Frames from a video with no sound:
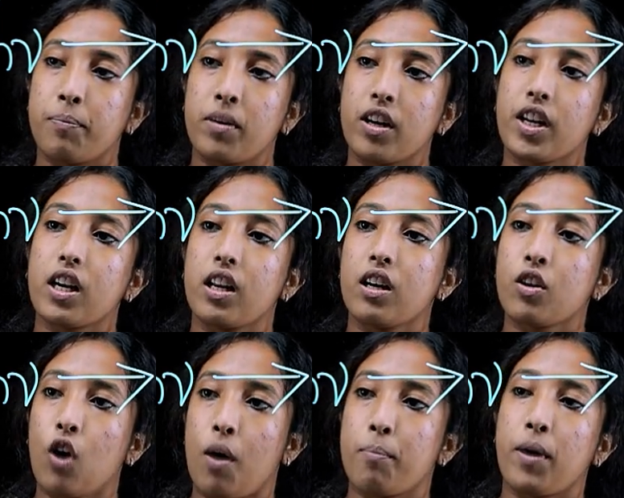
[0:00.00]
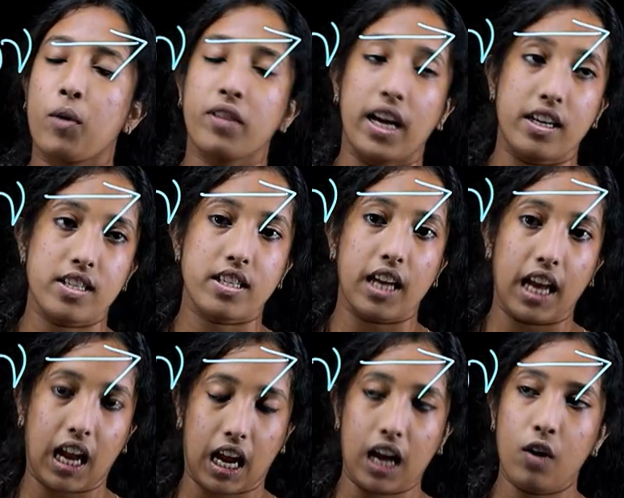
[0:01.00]
particular compound, that is
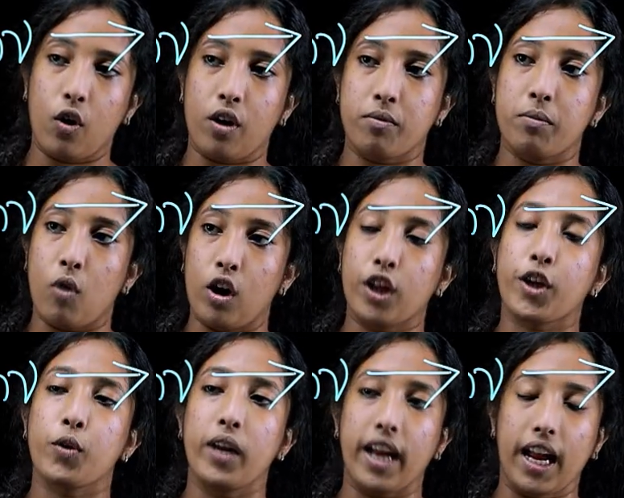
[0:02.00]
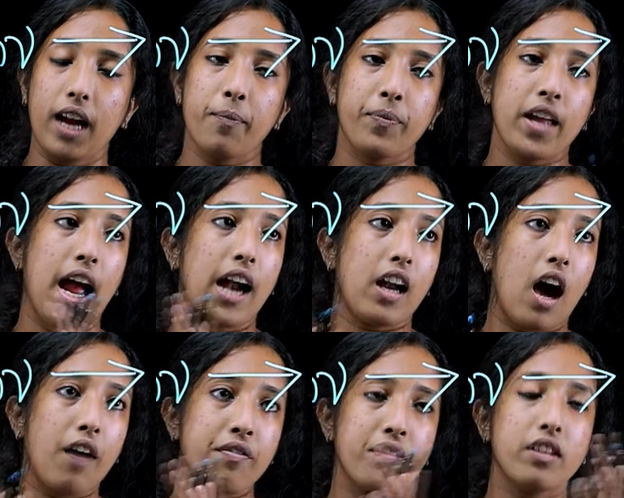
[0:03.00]
A or the molecule A, and
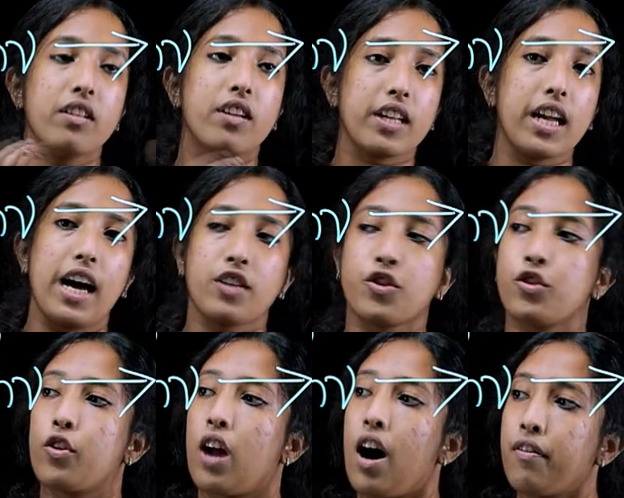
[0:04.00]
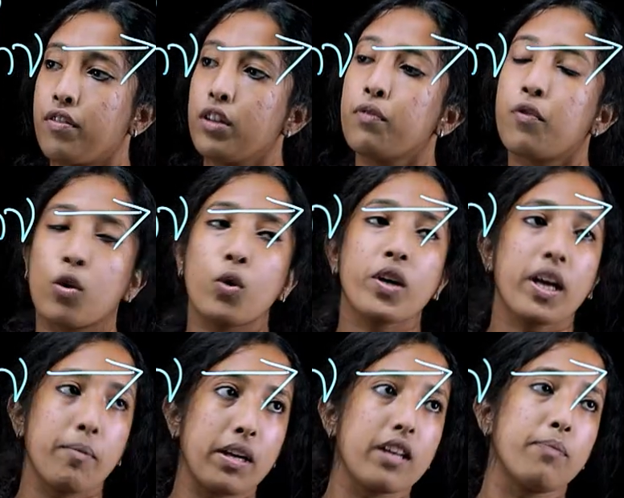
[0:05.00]
after the reaction or after the
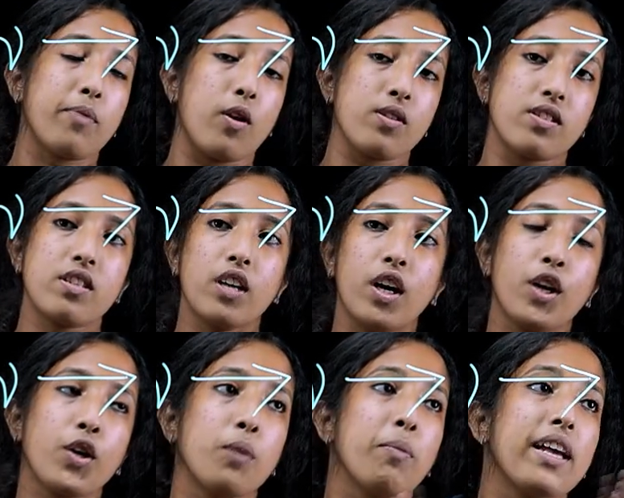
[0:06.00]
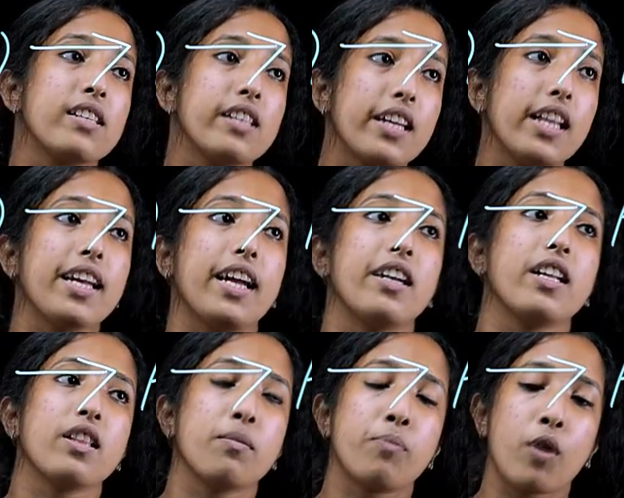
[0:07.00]
photochemical process, you are basically
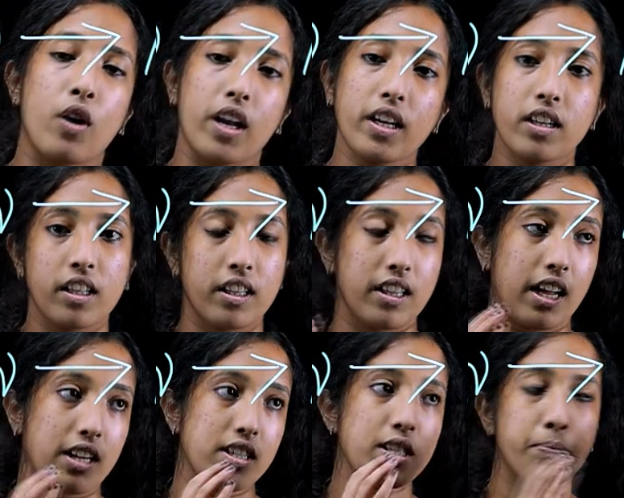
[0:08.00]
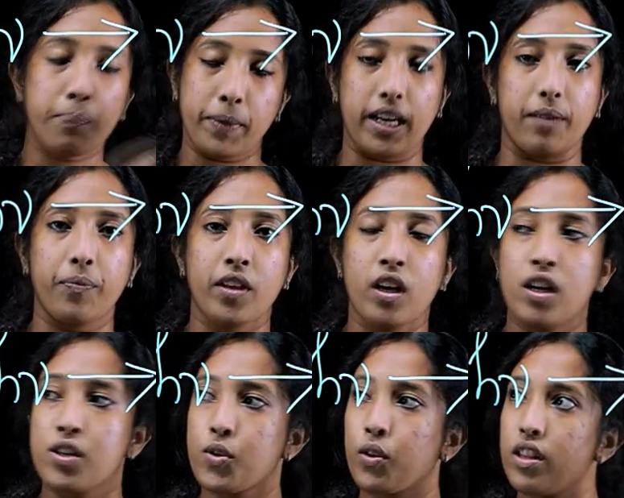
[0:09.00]
getting the product, that is P.
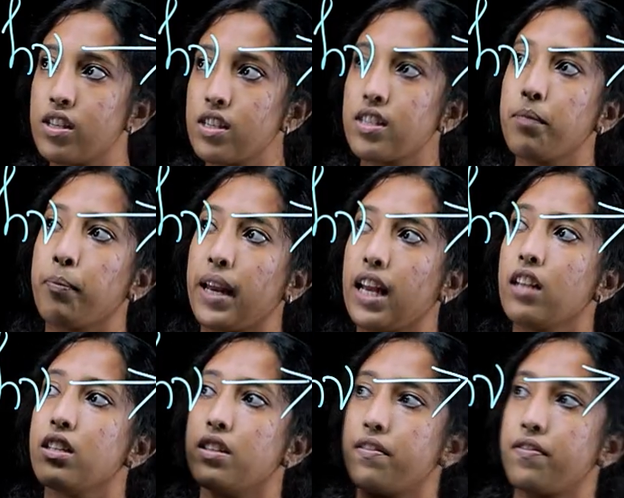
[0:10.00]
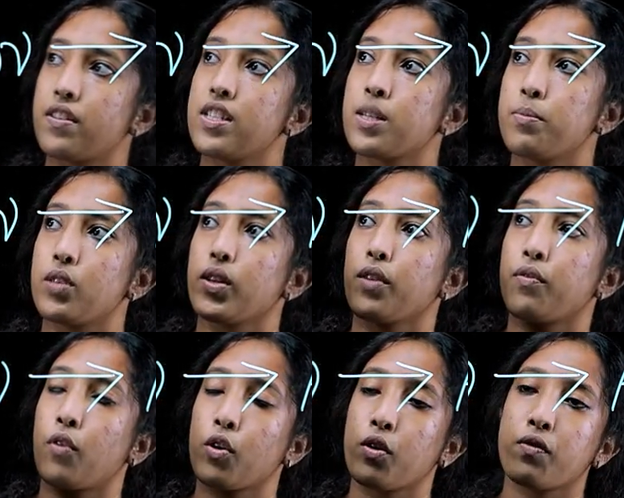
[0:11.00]
So, this is the main difference between the
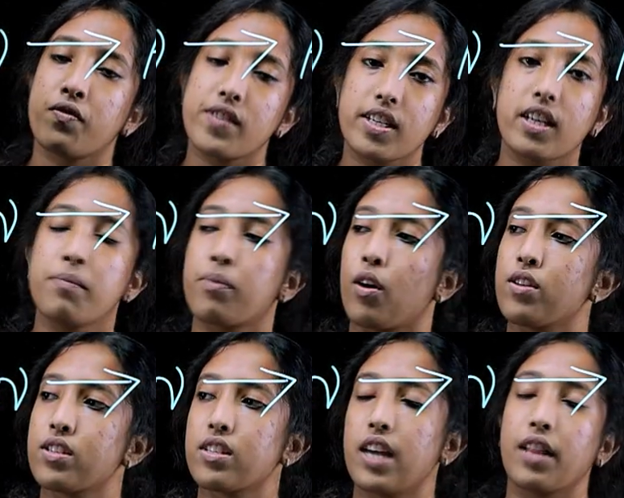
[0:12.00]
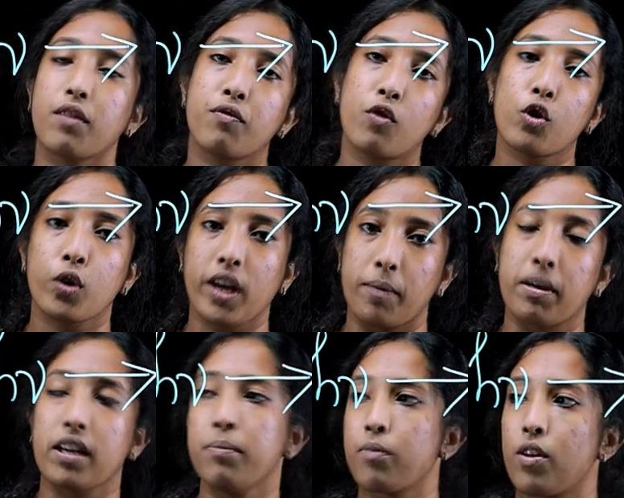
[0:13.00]
photophysical process and the
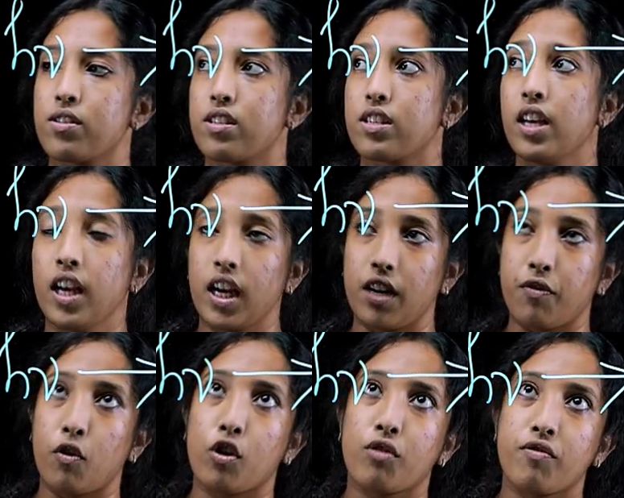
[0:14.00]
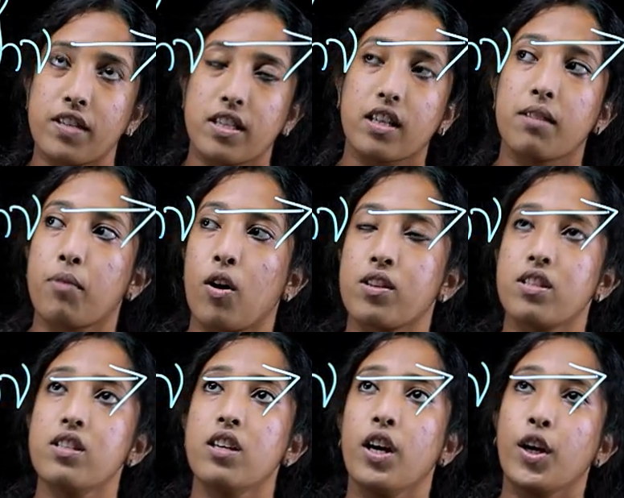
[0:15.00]
photochemical process. In a photophysical
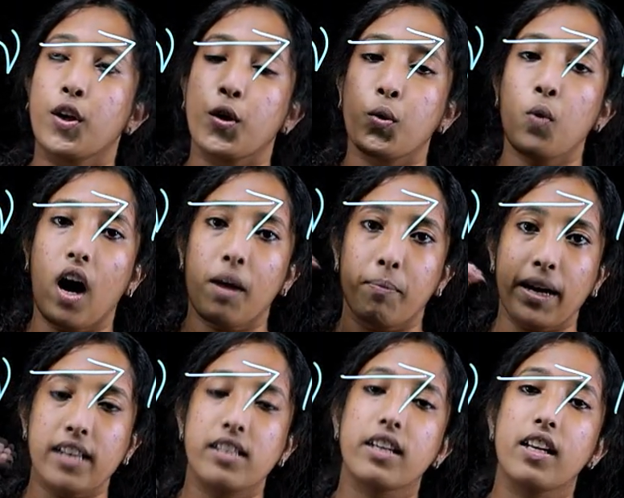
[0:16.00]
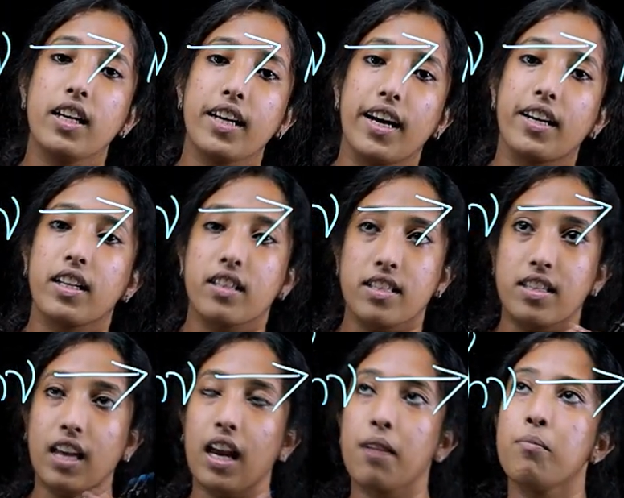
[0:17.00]
process, you are basically getting the
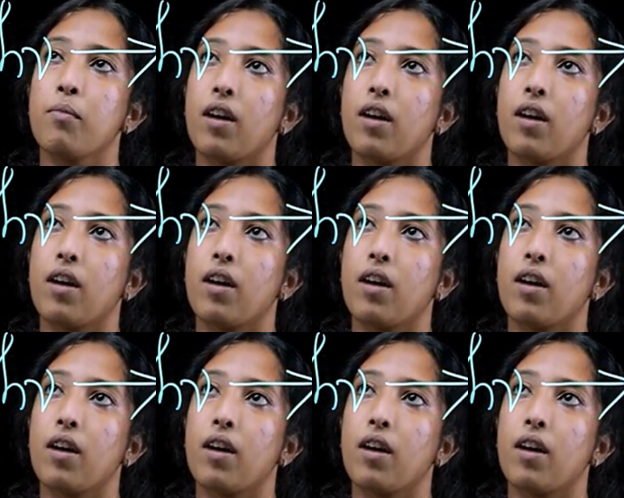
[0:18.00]
same